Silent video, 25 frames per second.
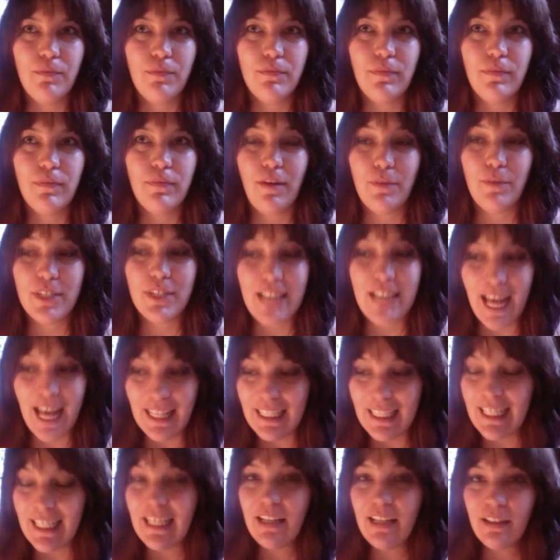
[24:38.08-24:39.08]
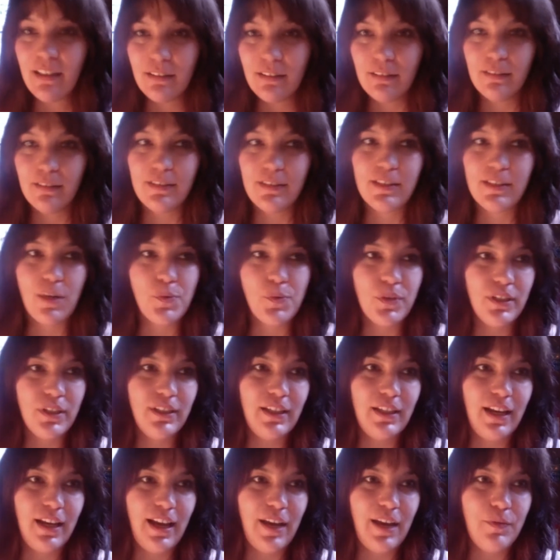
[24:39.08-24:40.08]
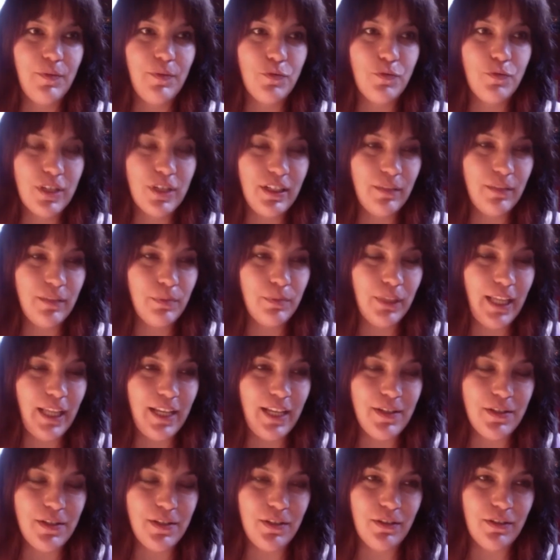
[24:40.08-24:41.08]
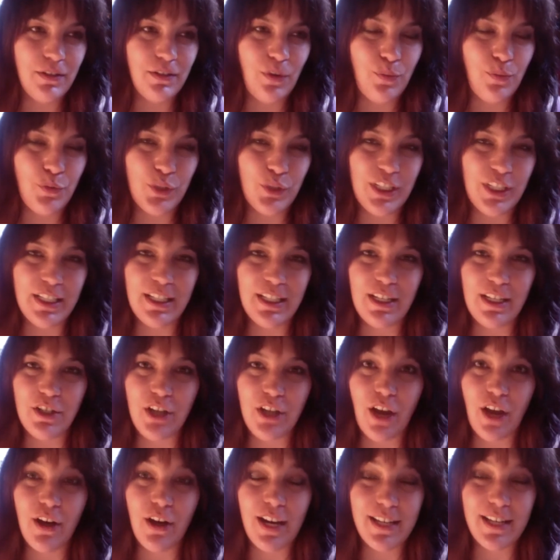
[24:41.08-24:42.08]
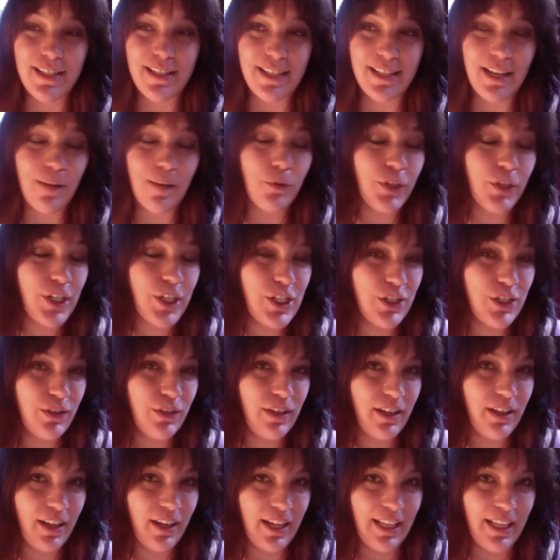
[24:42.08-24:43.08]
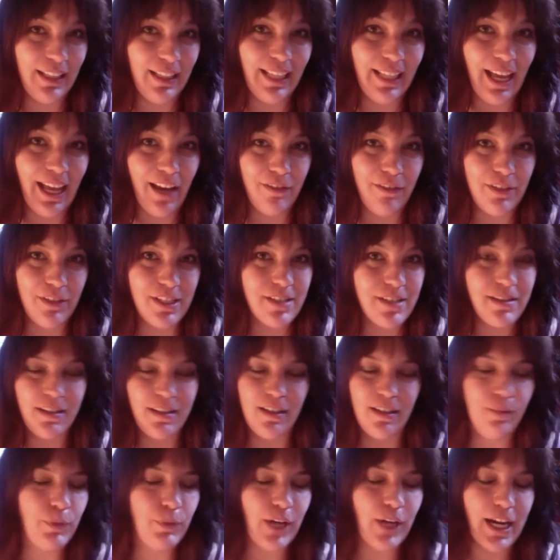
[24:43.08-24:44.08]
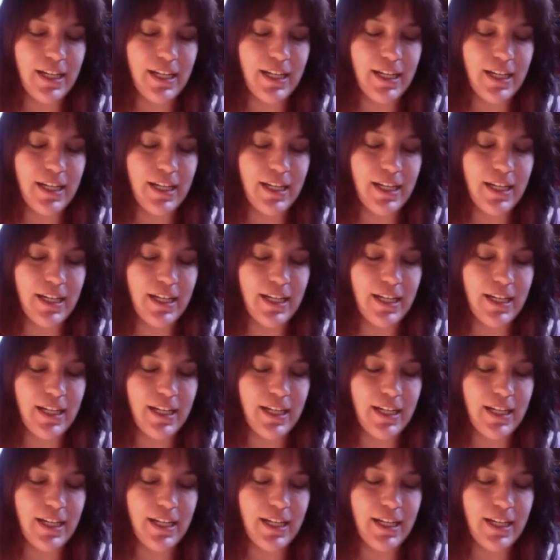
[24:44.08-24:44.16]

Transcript: a modality, something that I really plan to hopefully teach. I, I said I'm going to do it again live this year, but I